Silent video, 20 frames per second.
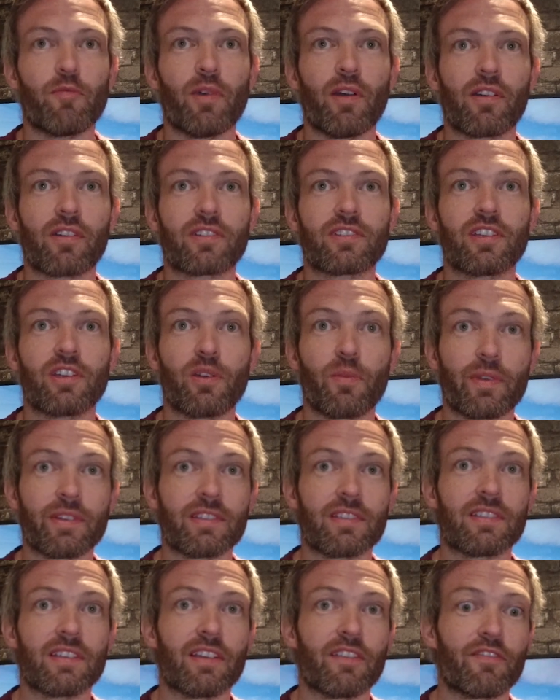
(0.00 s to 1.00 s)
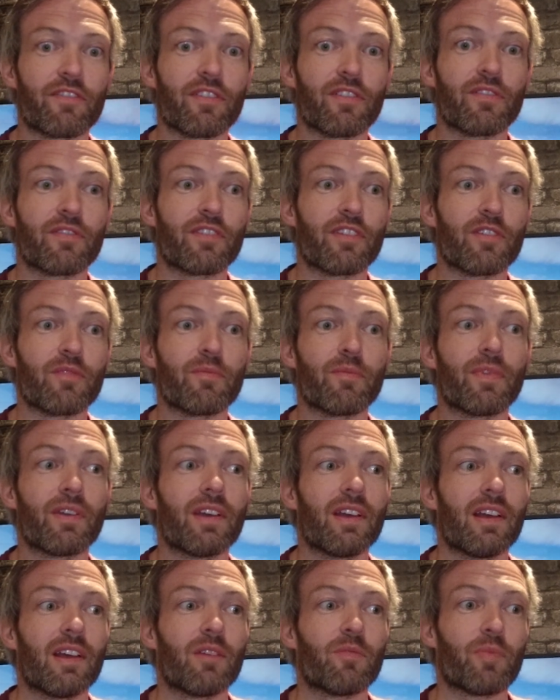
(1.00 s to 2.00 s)
Mark II. I went to see a few of them,
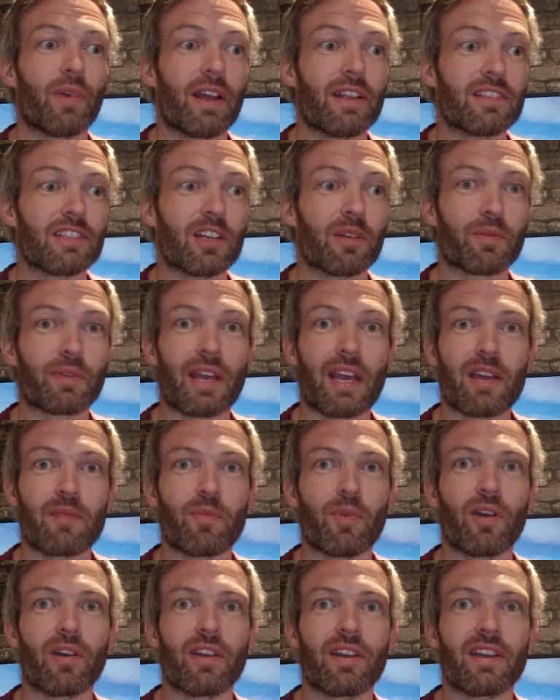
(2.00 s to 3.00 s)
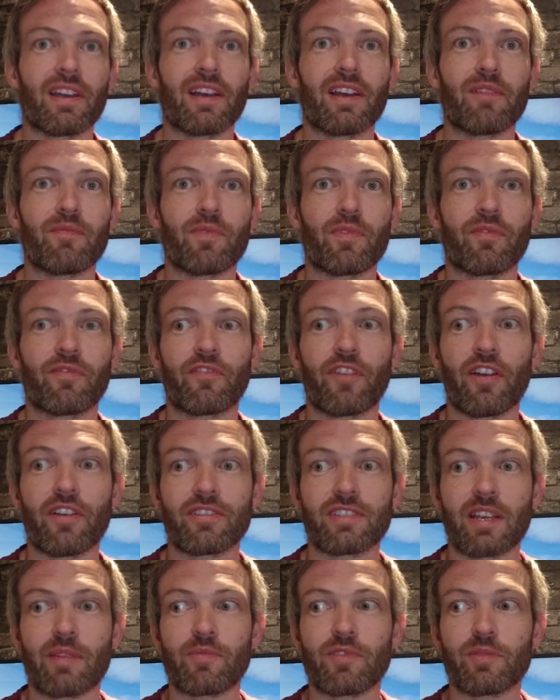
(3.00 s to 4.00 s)
but ended up getting my
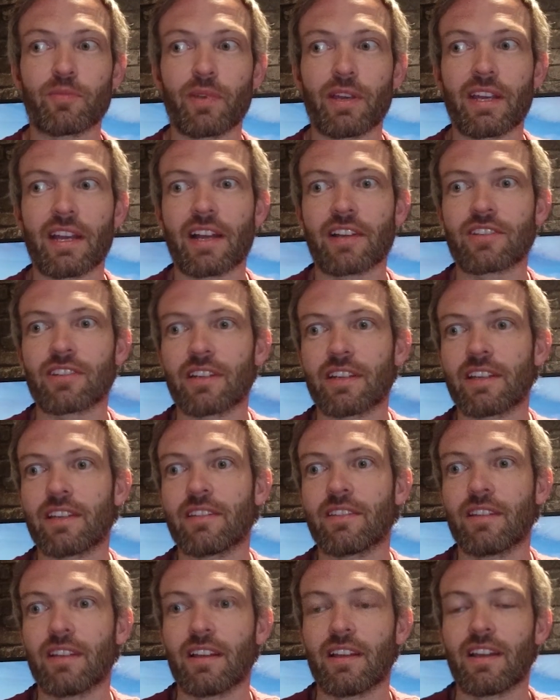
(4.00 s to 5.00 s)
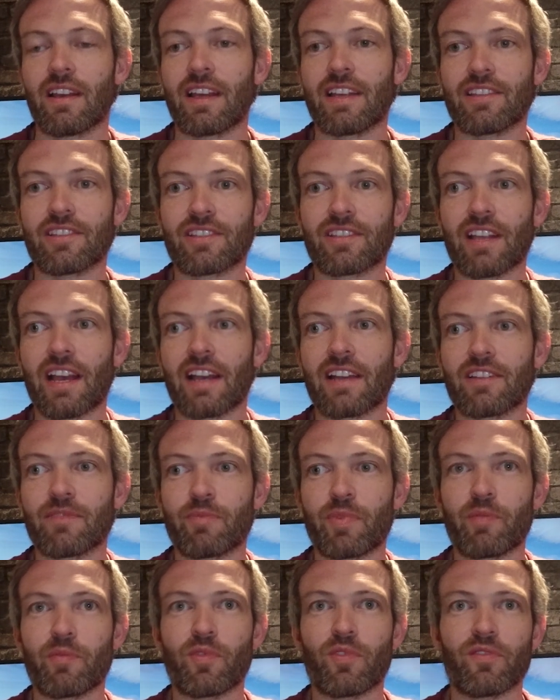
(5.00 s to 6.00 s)
first MGB actually instead. A
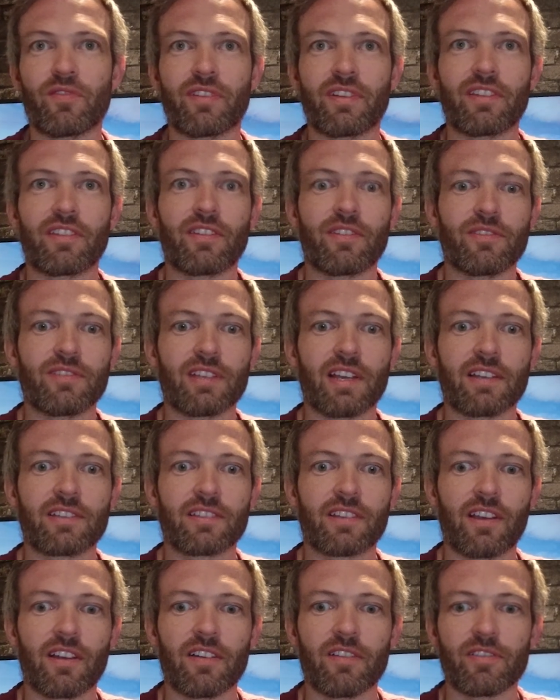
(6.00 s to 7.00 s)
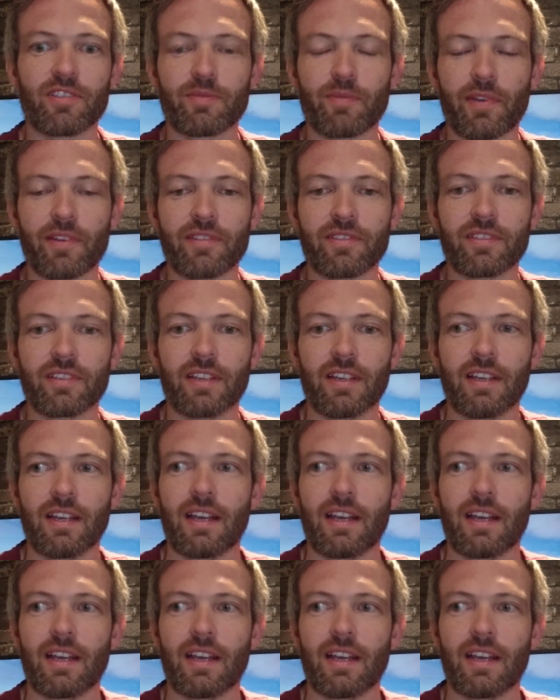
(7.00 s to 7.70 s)
bit more of an enthusiast car, I suppose.